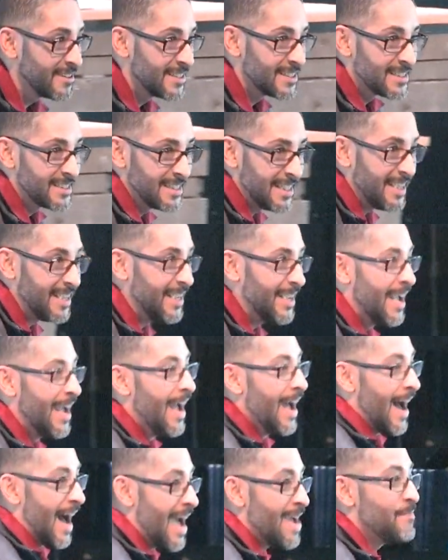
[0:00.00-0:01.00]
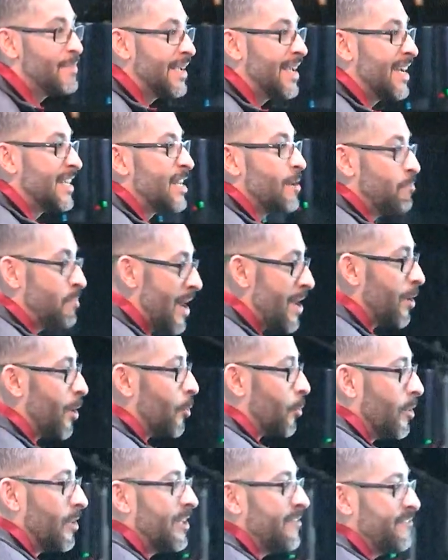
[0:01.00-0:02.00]
the seat, I began to
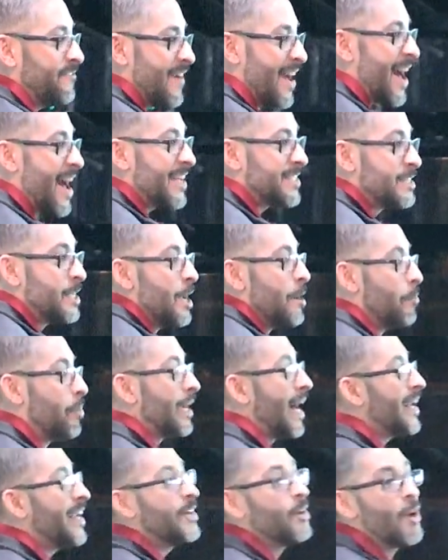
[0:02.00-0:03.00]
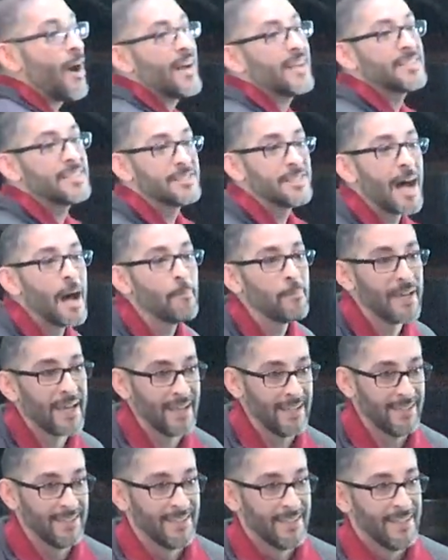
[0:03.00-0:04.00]
pedal really fast, but I didn't know how to stop
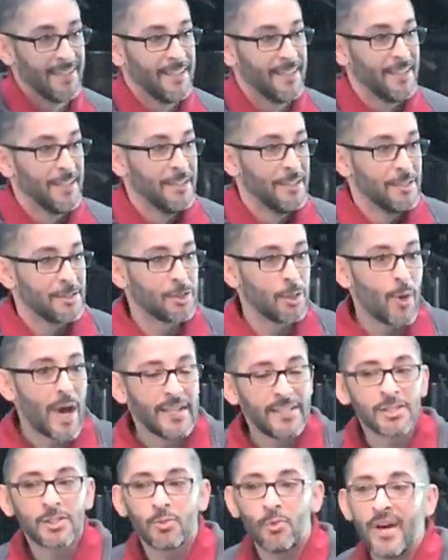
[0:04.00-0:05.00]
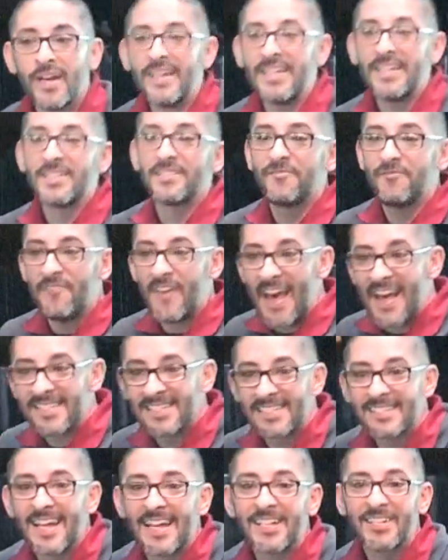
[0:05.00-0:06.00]
yet. So I just went as
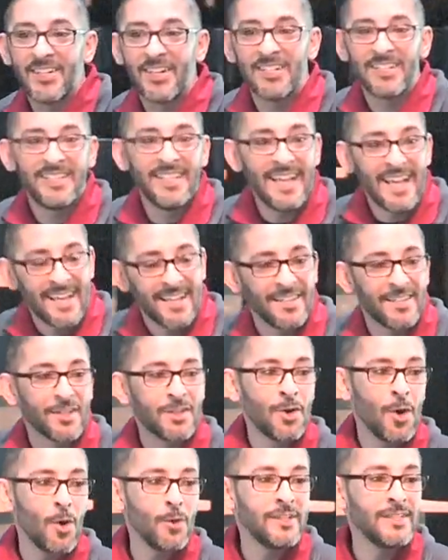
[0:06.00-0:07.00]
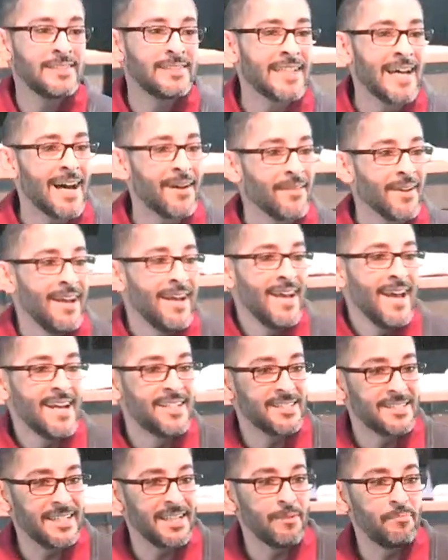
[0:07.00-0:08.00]
fast as I could to the end of the cul-de-sac
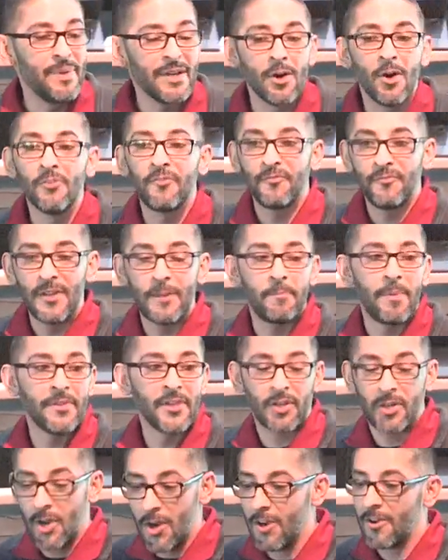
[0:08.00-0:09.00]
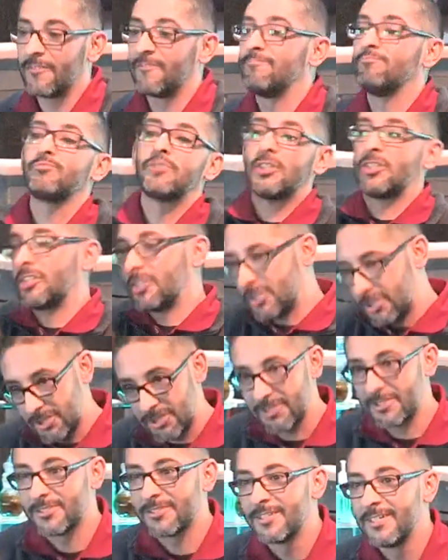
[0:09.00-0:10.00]
and just did a big old flip on the curb.
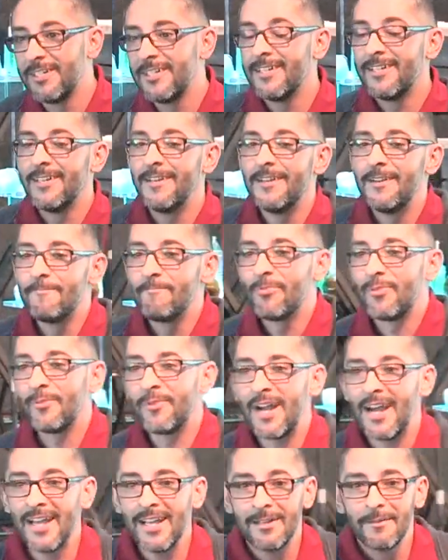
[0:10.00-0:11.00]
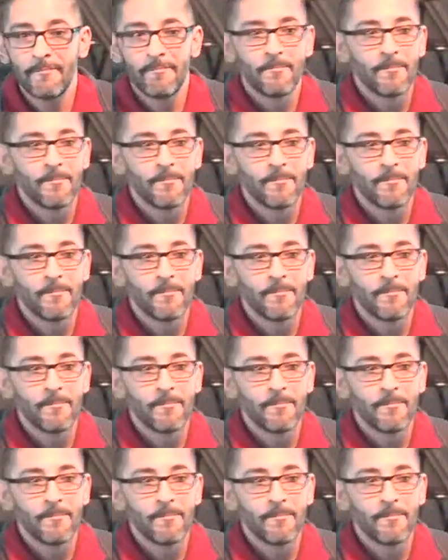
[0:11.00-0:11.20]
Oh. Right?